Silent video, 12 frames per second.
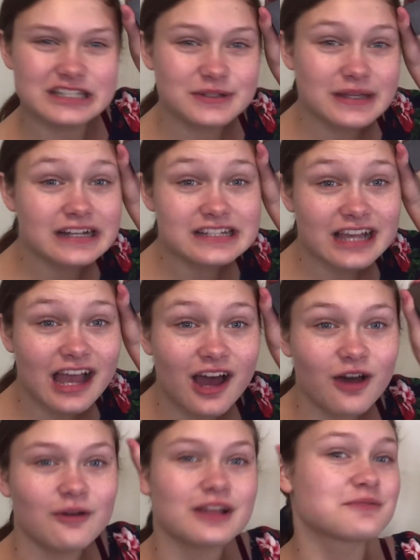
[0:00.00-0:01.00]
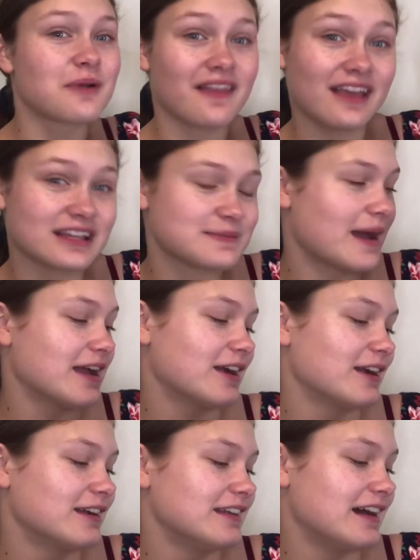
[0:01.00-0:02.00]
years ago. It's really
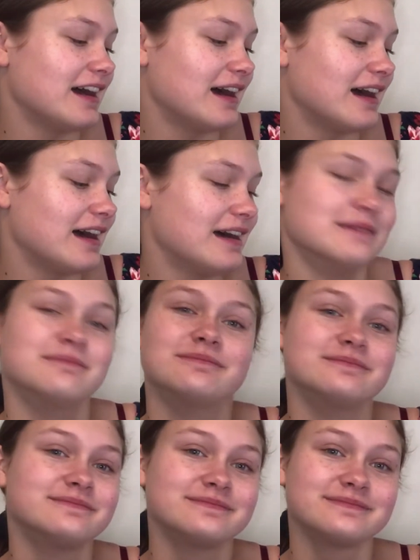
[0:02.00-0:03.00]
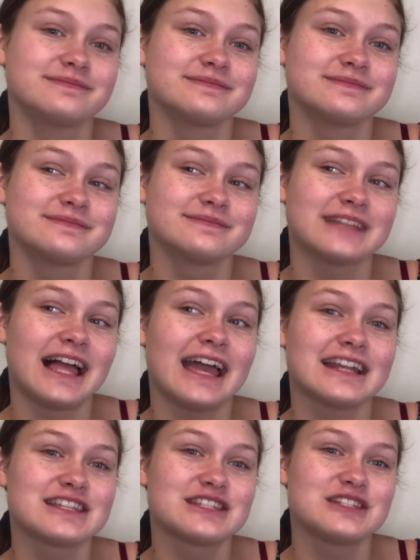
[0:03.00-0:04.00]
expired, and
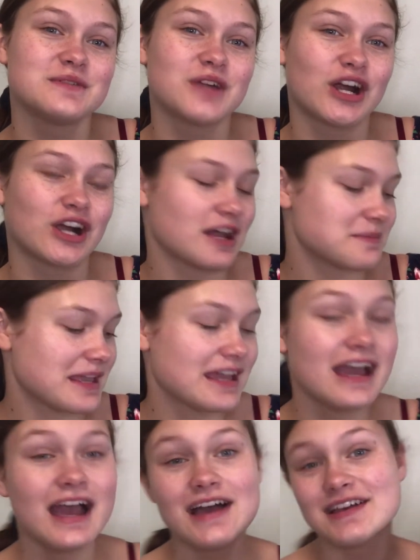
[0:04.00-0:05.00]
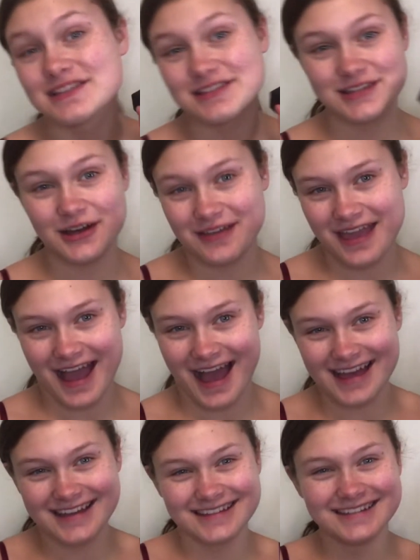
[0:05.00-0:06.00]
it's too dark on me. So yeah,
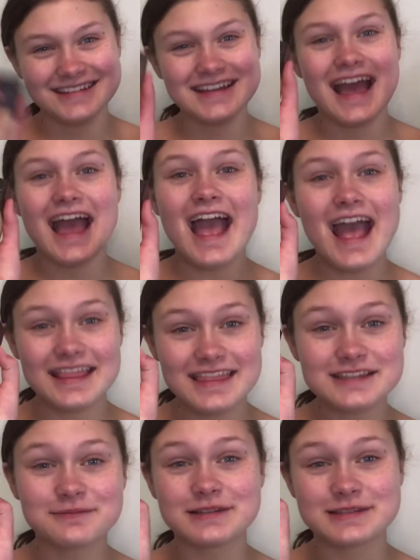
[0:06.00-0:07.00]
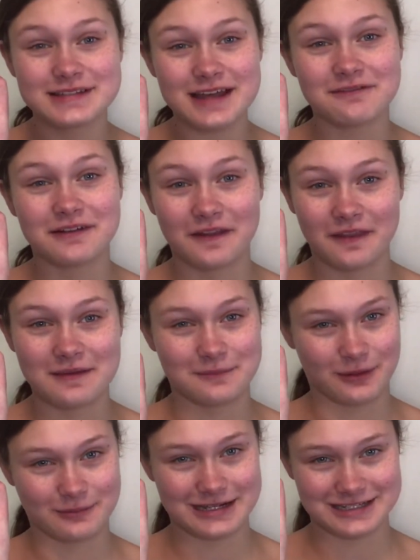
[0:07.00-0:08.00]
this one's definitely
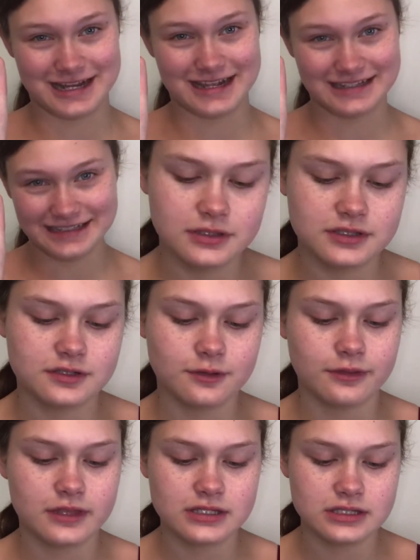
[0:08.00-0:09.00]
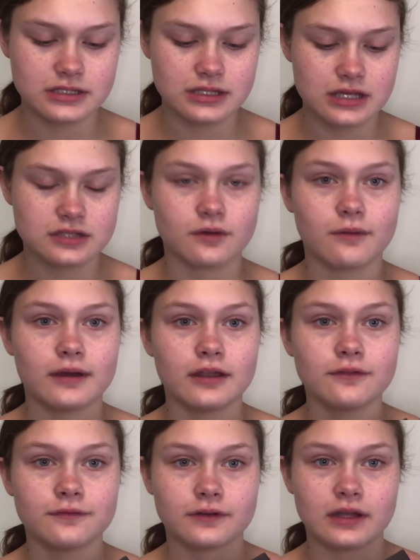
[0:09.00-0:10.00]
more my shade. So this is
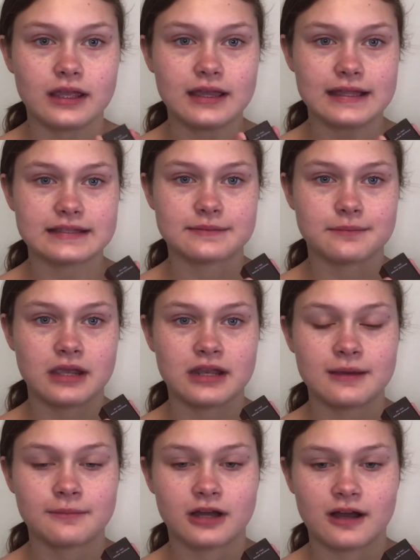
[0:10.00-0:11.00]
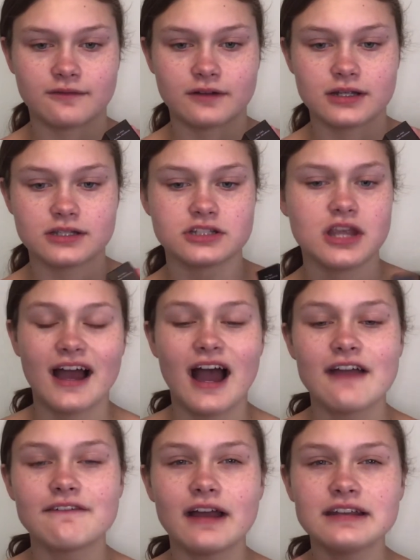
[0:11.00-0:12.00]
oil-free. It's medium coverage.
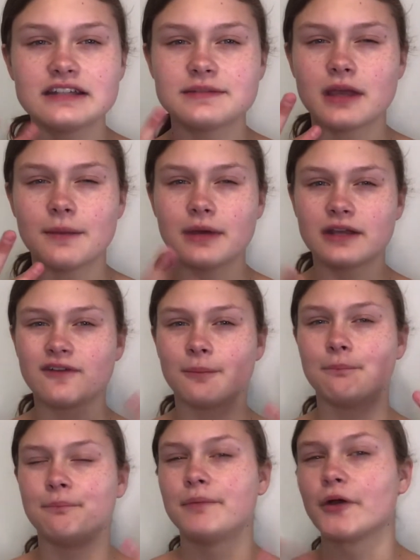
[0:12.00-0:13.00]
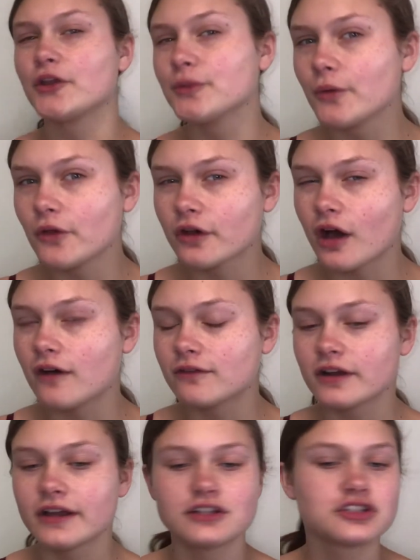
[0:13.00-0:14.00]
I find it to be a bit of a buildable
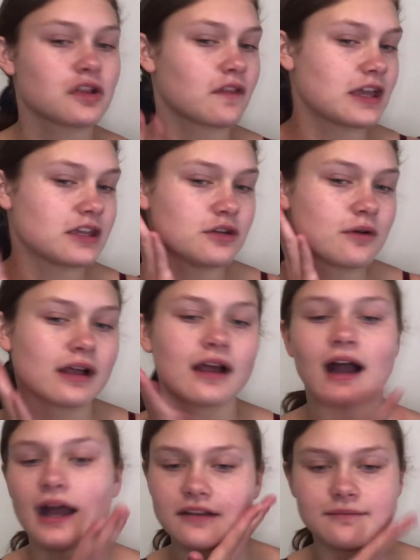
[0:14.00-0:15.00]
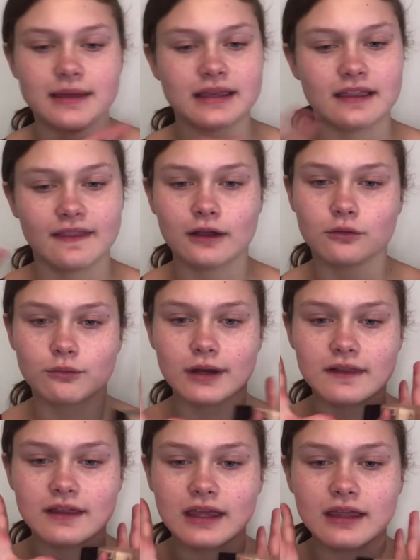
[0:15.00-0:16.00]
coverage. Like you can kind of make it like
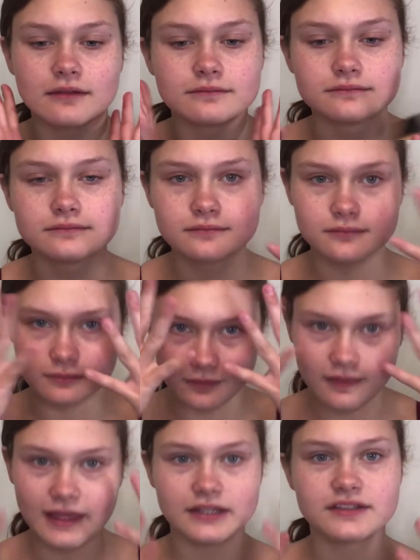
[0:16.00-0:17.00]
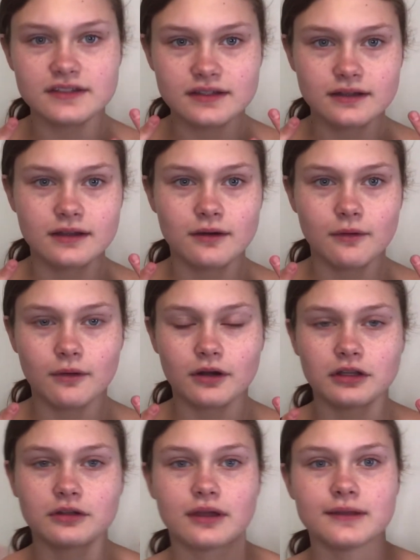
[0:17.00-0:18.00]
really light, or
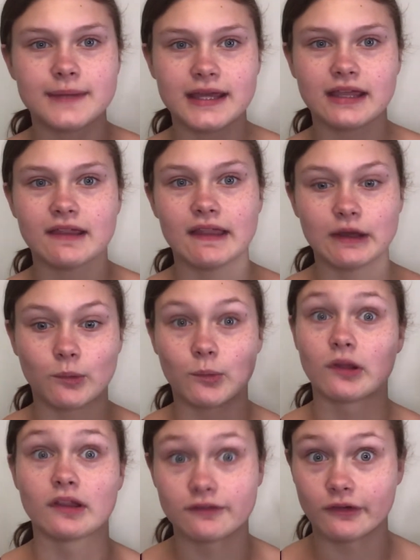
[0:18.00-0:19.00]
you can make it like really full